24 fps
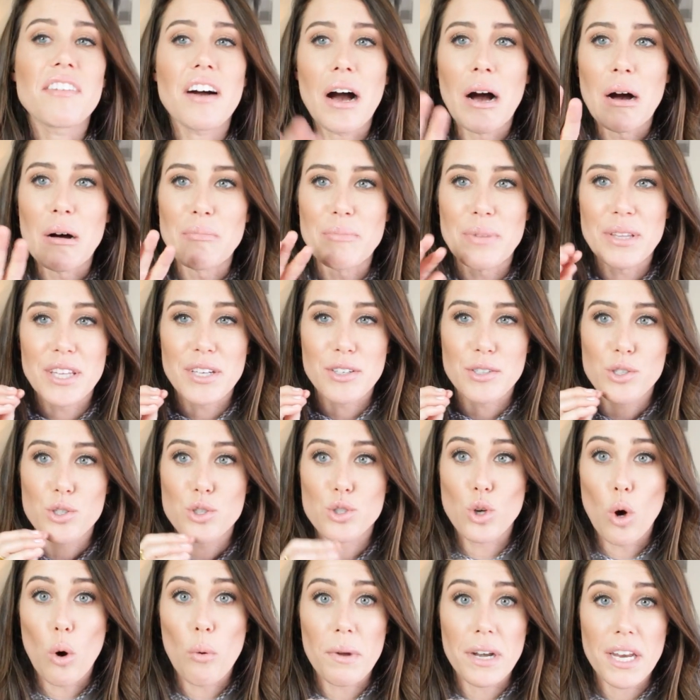Um, but there's
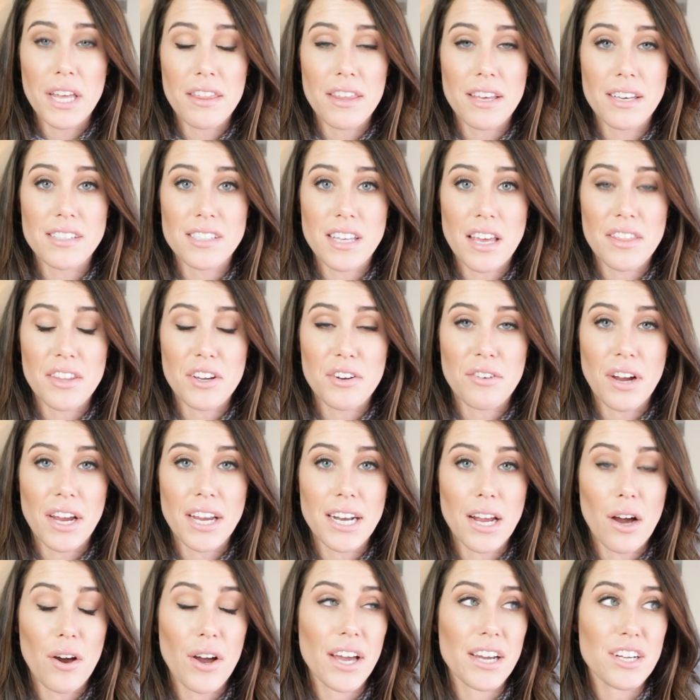so many things on there right
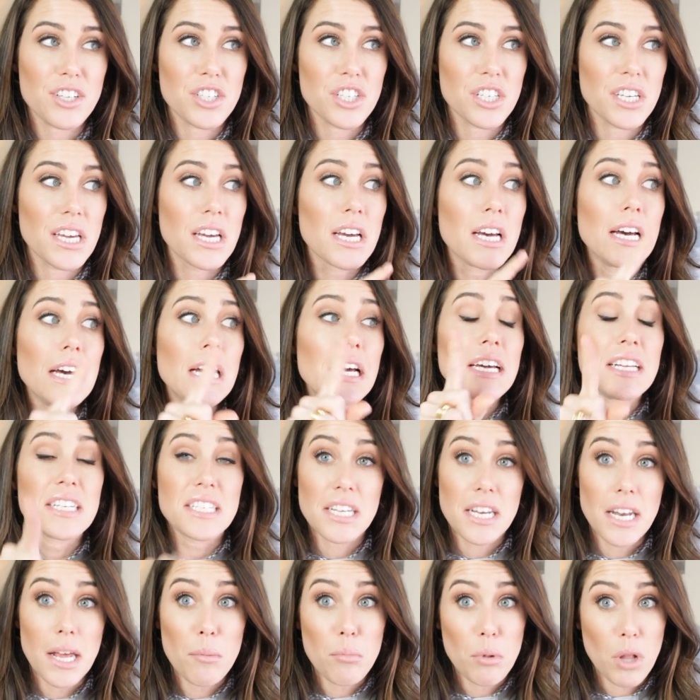now. I actually
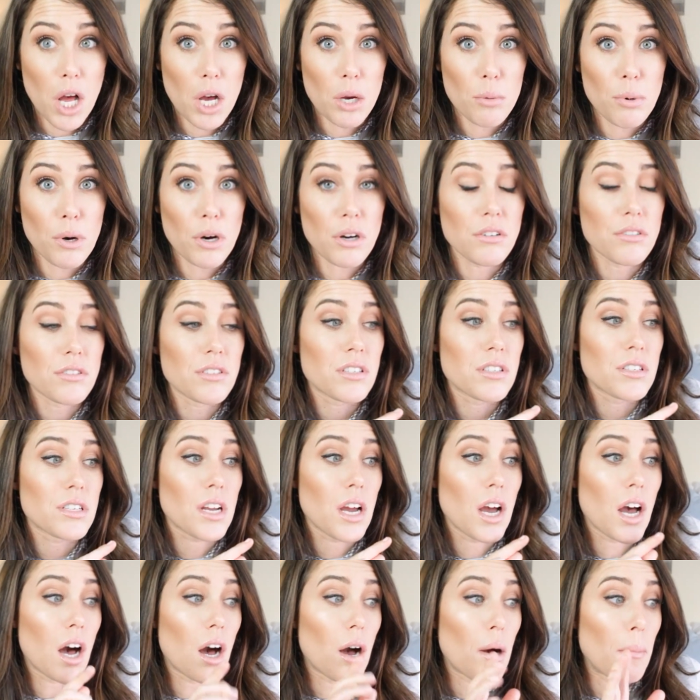did a blog post
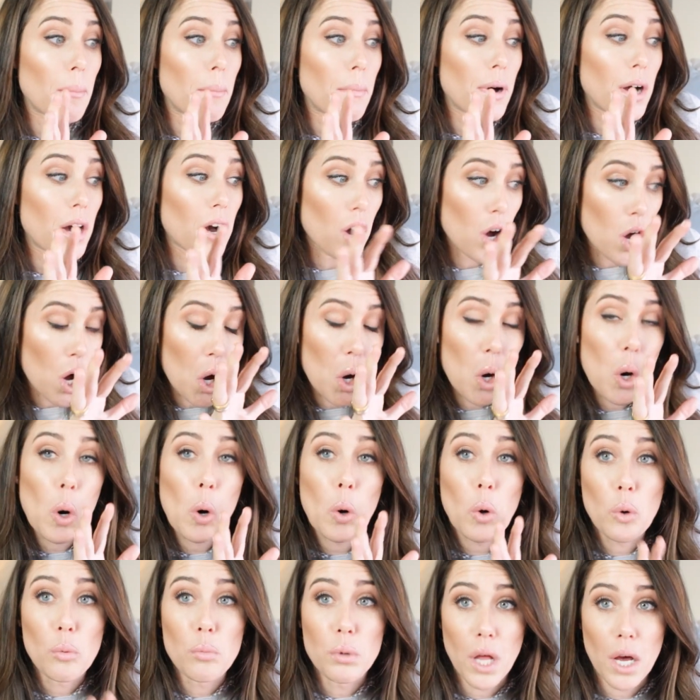um, a
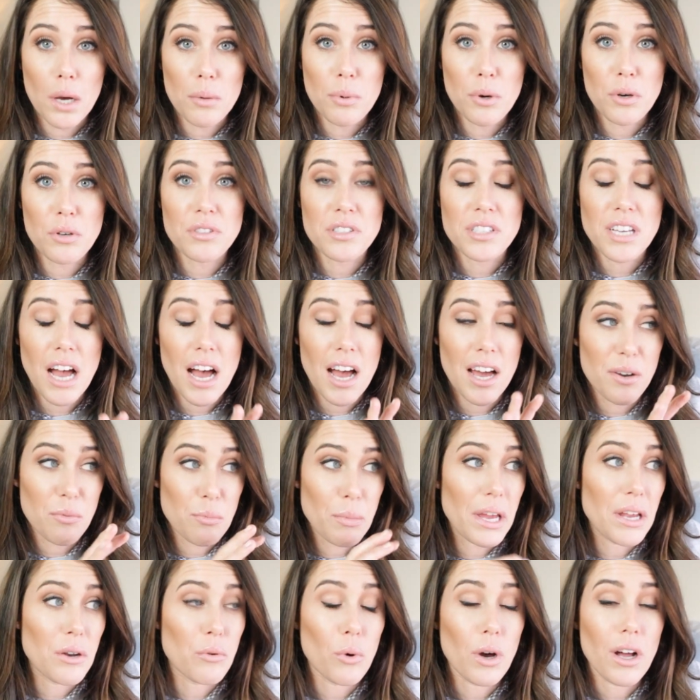whole blog post on
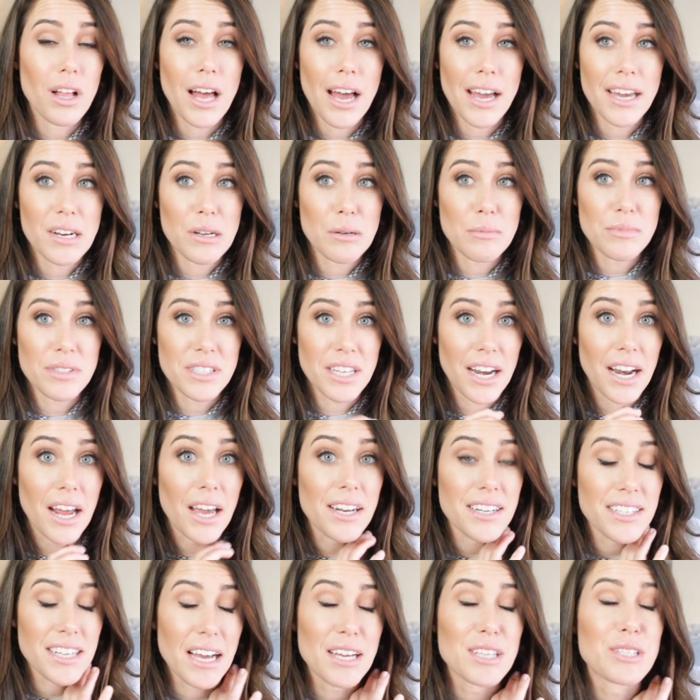Madewell items that
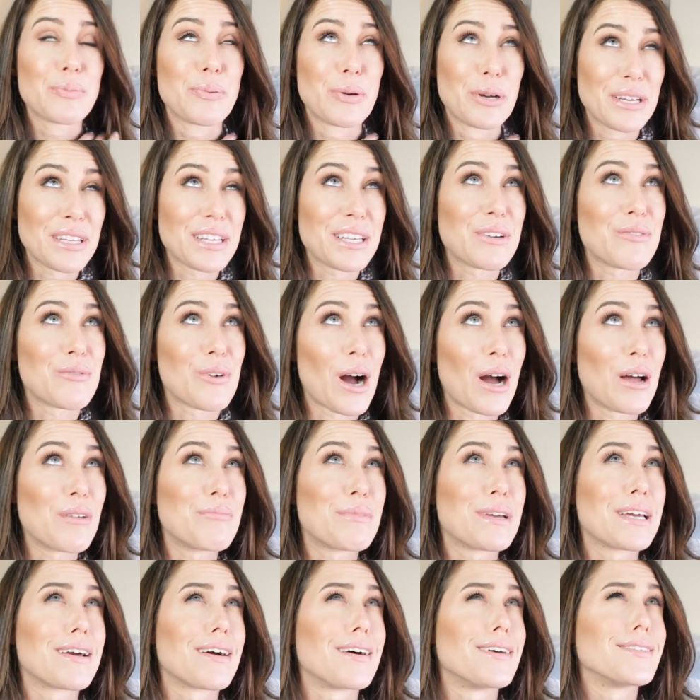I desperately want
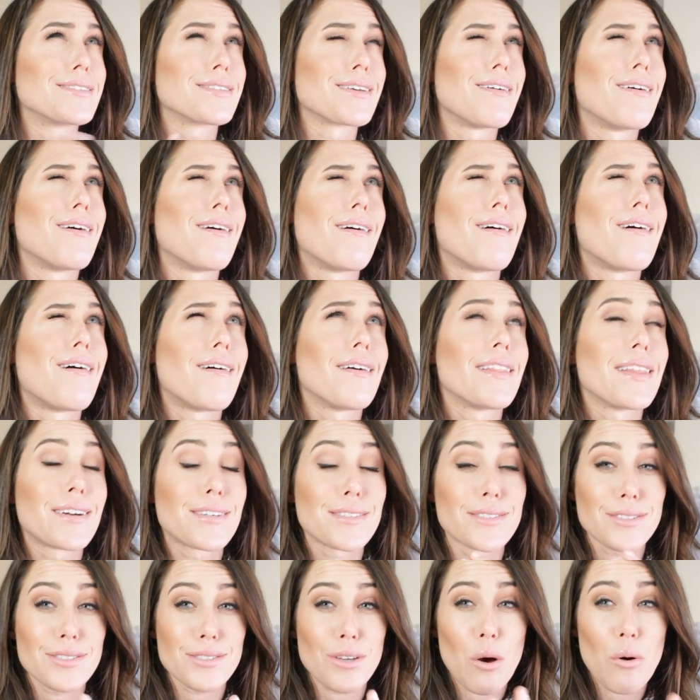because oh
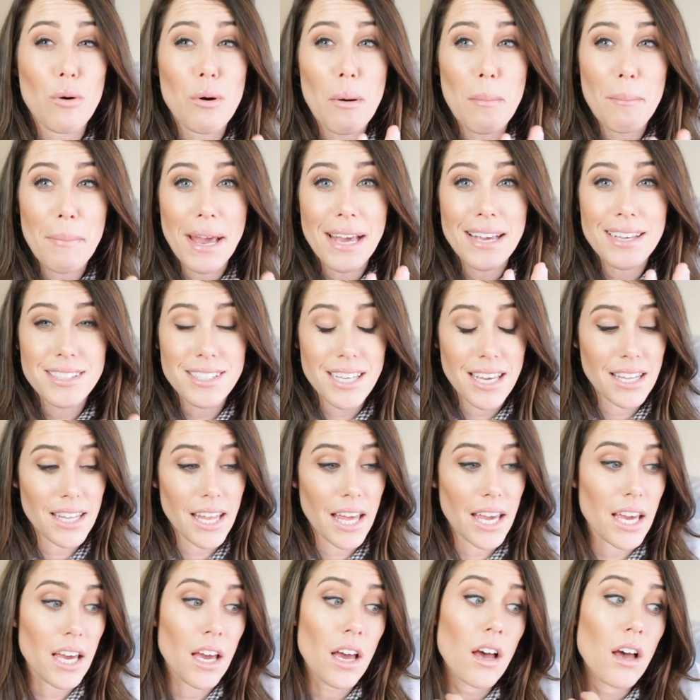they're so amazing
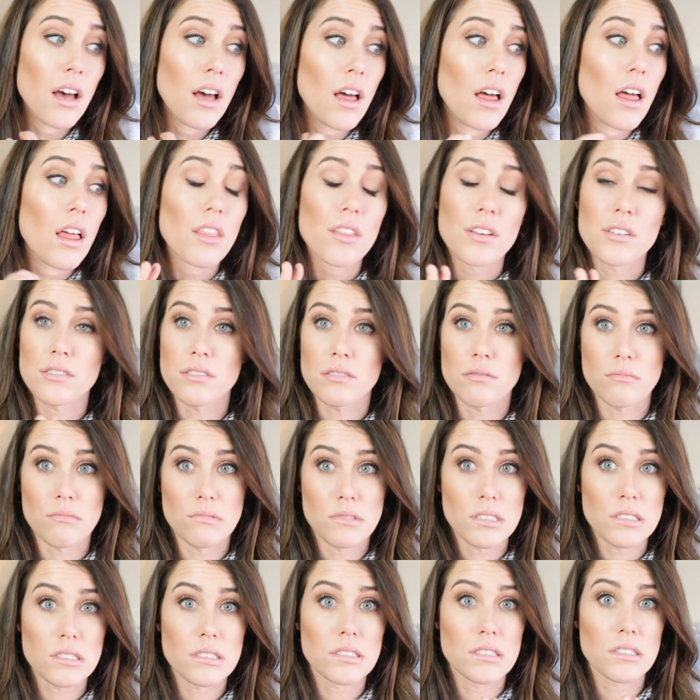like there's some
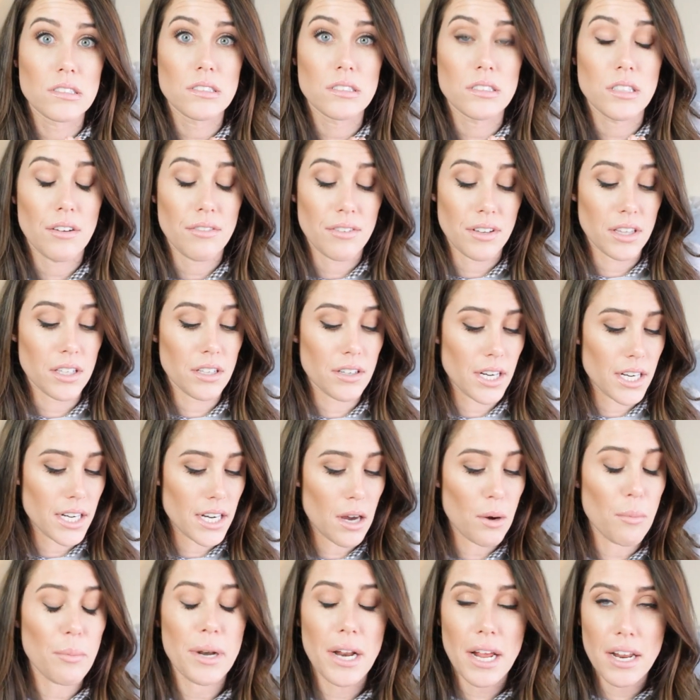really good stuff on there right
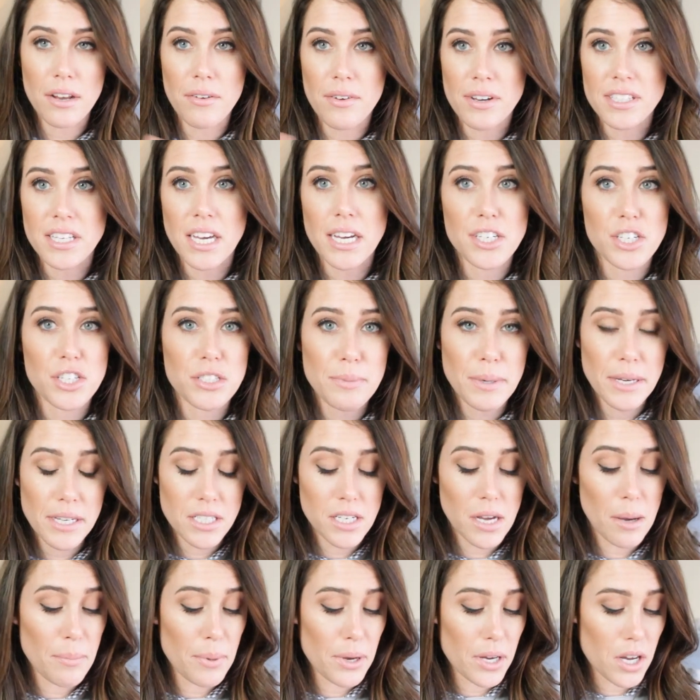now but anyways I just picked
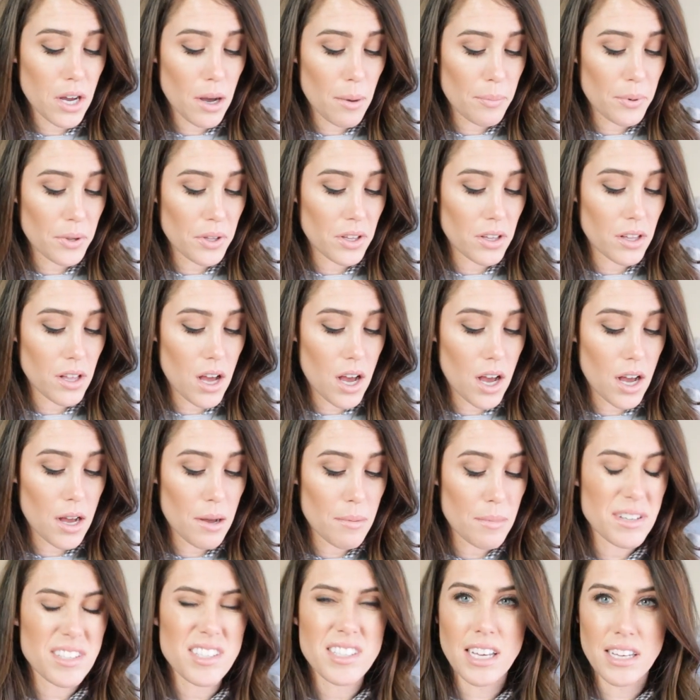up a couple
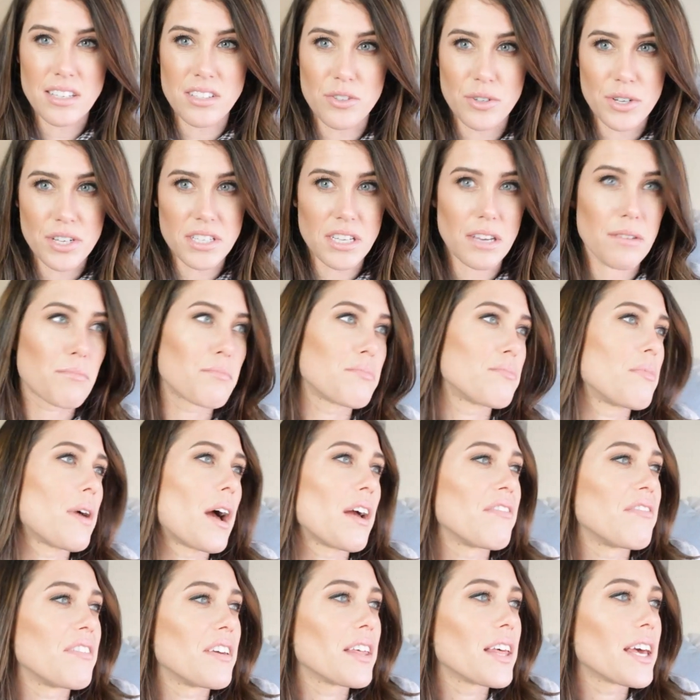um, accessories I, I
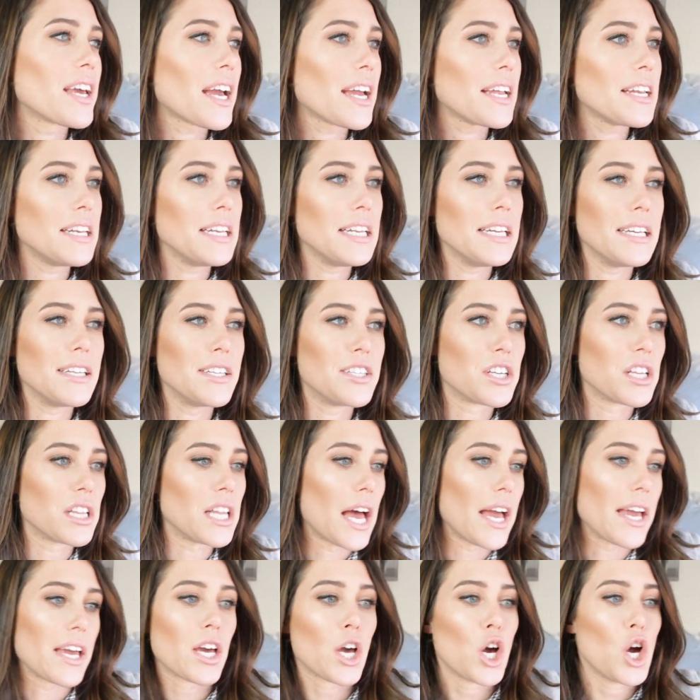feel like I need to
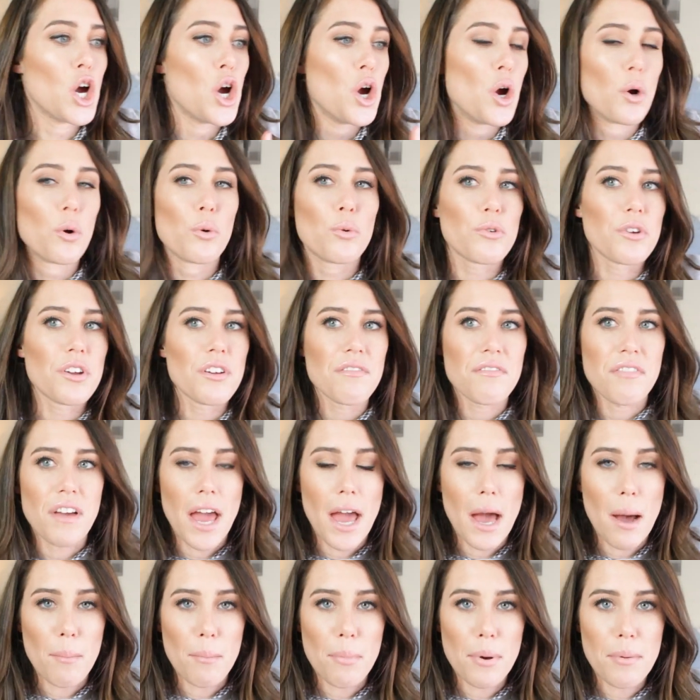like
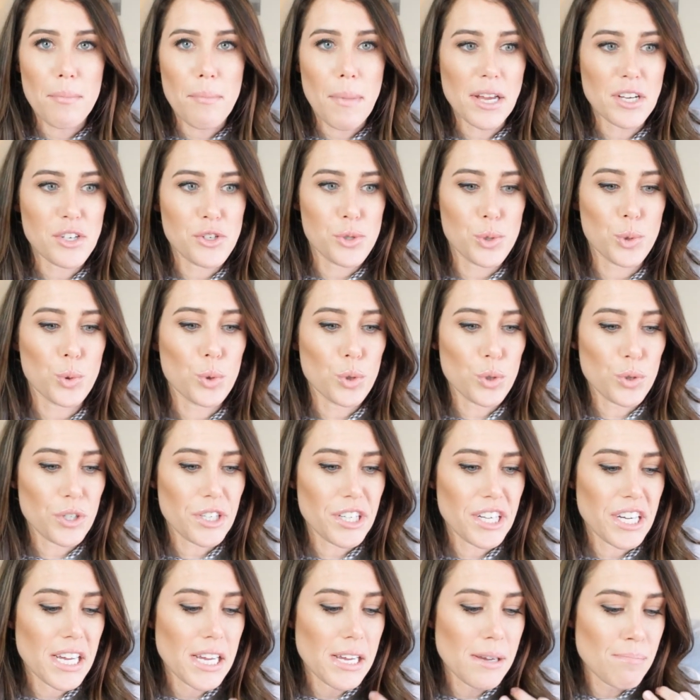revamp my
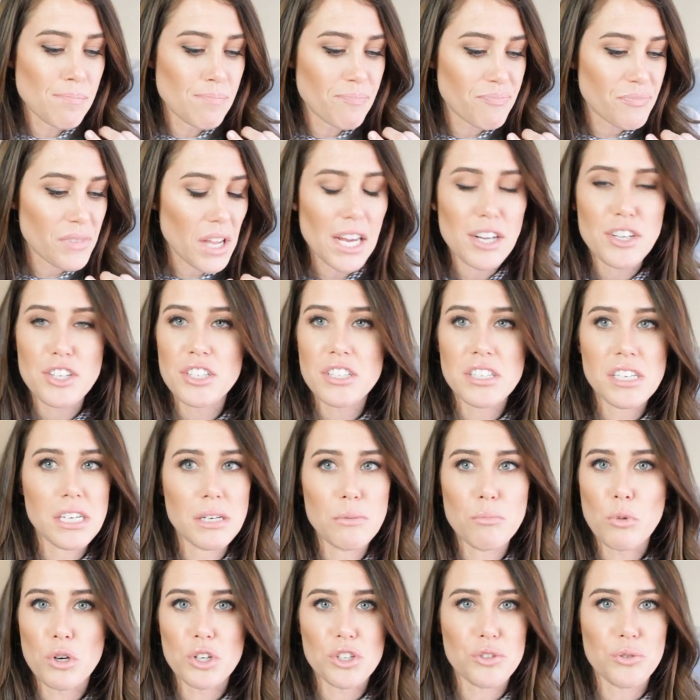jewelry I just
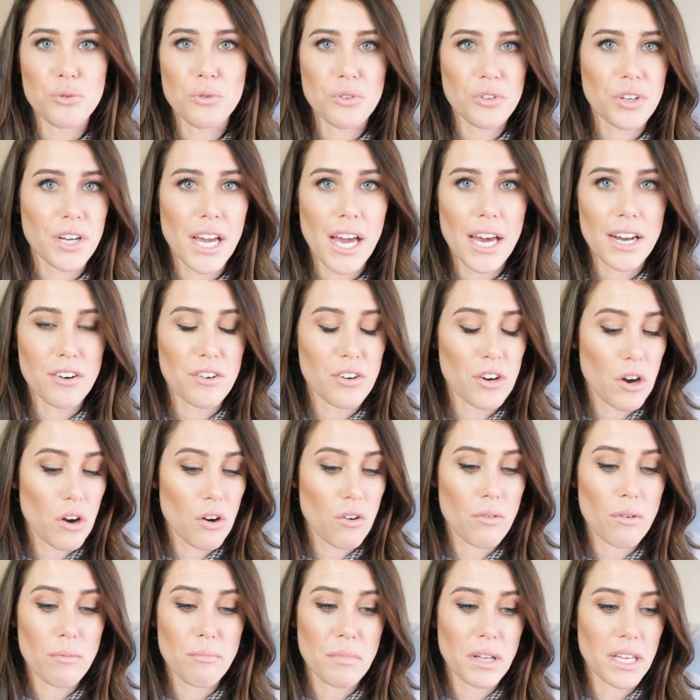need more jewelry I don't
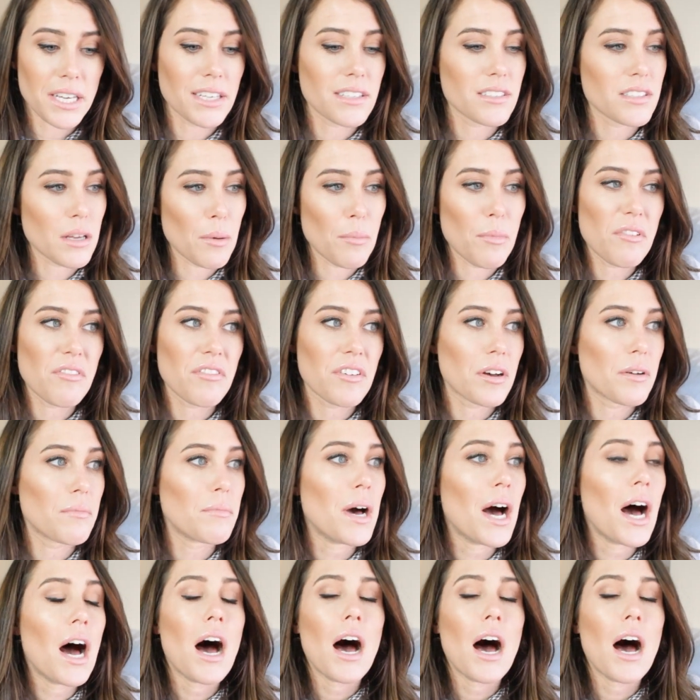know I'm like some of them